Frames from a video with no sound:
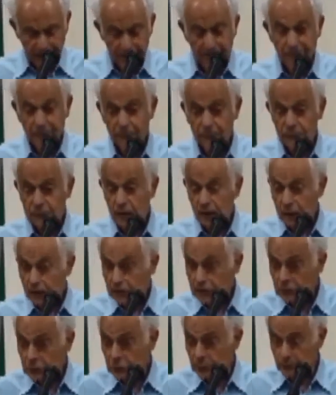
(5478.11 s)
and his
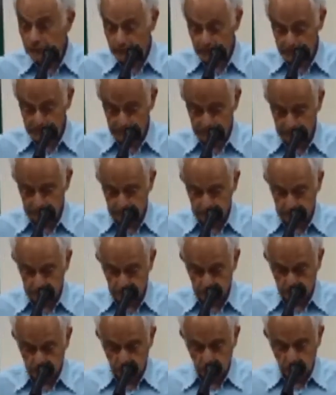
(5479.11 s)
concubine,
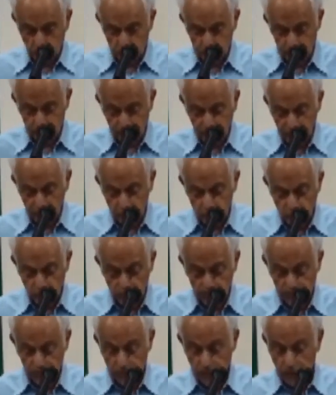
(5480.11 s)
whose
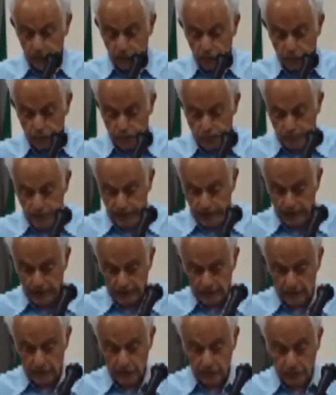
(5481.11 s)
name was
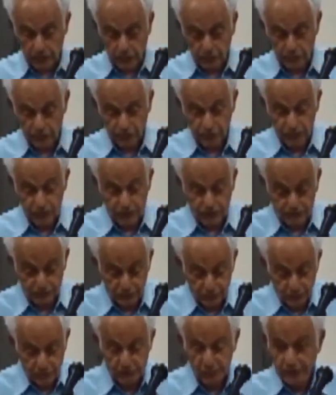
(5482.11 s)
Reumah.
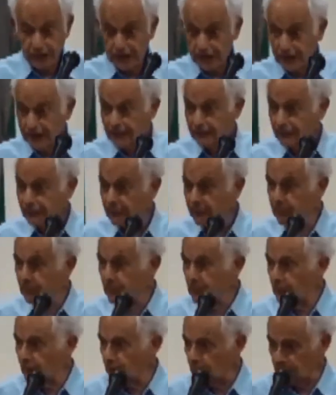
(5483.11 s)
She too gave
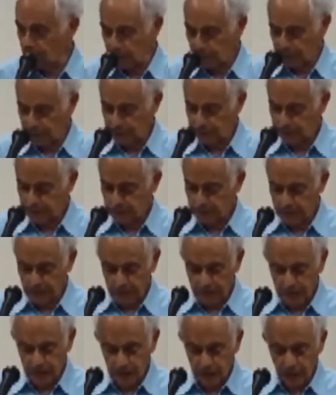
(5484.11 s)
birth
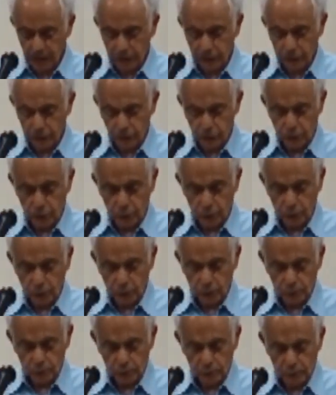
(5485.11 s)

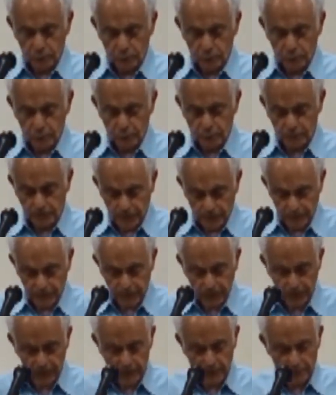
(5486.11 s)
to
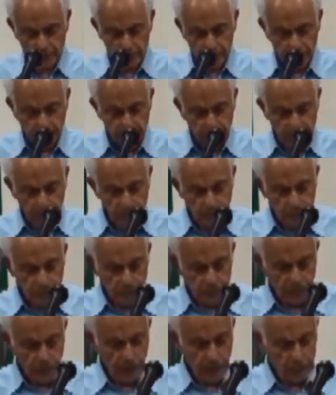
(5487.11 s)
Tevach,
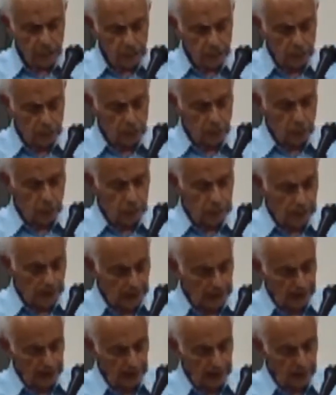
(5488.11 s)
and to
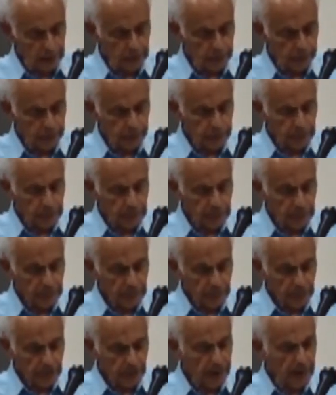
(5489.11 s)
Gacham,
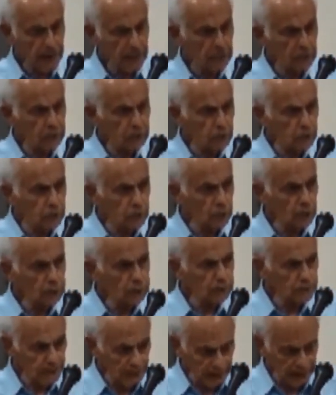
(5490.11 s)
and
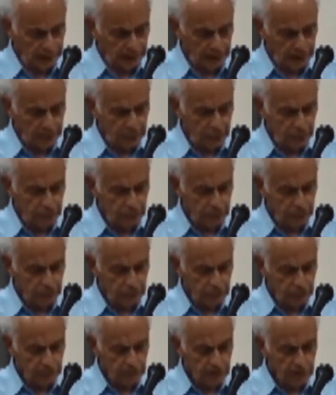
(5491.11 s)
to Tachash,
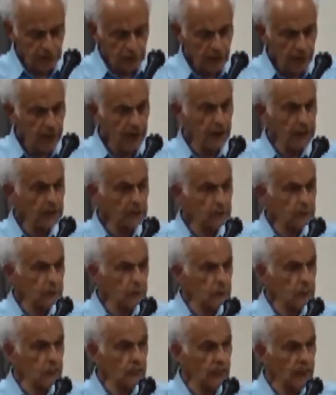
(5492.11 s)

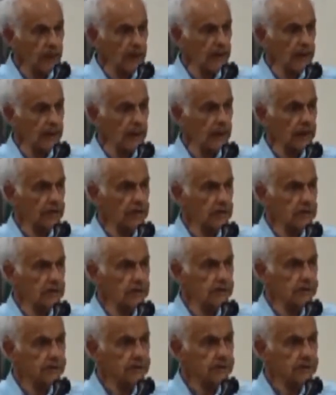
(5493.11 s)
and to Macha.